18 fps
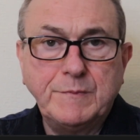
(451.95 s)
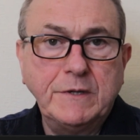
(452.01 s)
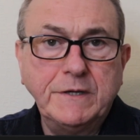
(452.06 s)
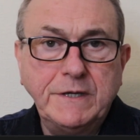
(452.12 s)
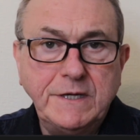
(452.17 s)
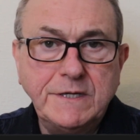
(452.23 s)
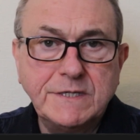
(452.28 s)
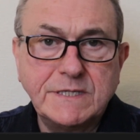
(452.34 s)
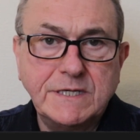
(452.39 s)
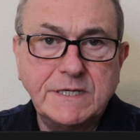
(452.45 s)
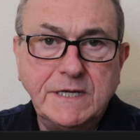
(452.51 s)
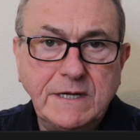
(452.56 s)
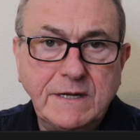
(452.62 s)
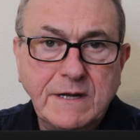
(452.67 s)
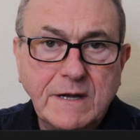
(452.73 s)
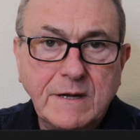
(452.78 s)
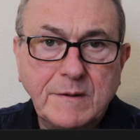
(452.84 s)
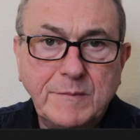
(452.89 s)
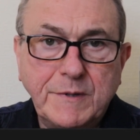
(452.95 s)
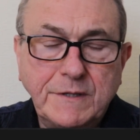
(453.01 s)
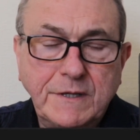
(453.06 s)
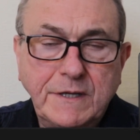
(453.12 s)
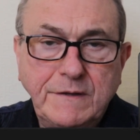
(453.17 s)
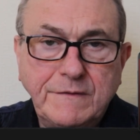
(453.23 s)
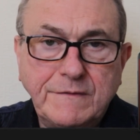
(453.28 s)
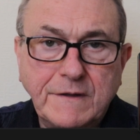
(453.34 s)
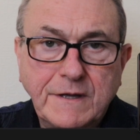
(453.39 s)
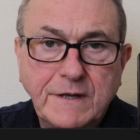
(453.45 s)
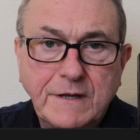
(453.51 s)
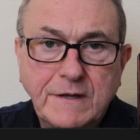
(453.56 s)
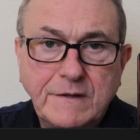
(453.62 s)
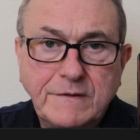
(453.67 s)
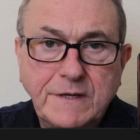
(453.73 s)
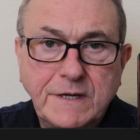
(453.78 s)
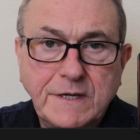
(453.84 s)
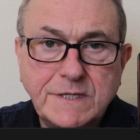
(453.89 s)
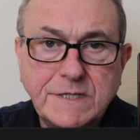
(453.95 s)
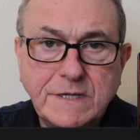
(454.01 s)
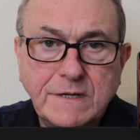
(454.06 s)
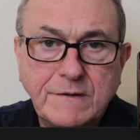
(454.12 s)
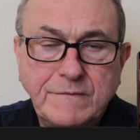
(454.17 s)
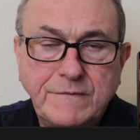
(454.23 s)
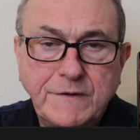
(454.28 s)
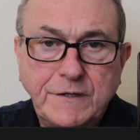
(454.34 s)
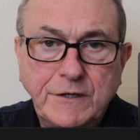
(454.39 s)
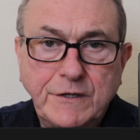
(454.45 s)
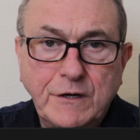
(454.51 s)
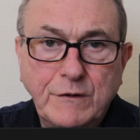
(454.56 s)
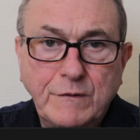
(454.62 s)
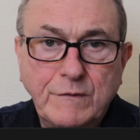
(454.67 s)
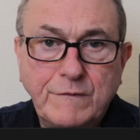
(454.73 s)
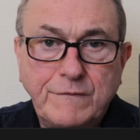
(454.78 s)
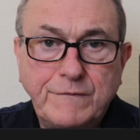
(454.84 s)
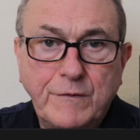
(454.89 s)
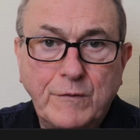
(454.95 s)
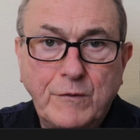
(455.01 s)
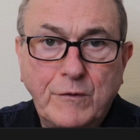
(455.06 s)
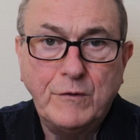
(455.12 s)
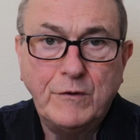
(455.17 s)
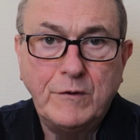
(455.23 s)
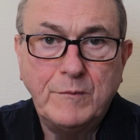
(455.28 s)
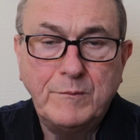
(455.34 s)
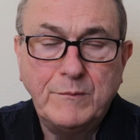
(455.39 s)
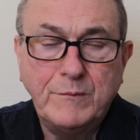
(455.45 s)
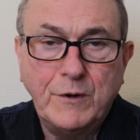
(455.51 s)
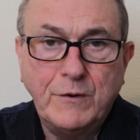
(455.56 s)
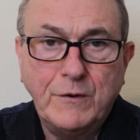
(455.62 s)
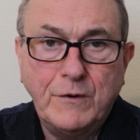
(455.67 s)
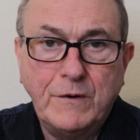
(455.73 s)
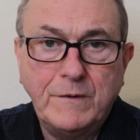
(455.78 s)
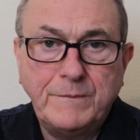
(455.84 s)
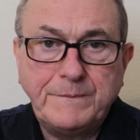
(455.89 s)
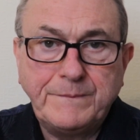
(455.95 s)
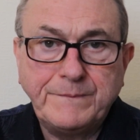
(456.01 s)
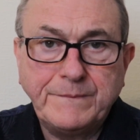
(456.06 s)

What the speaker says: Please see beneath this video for more.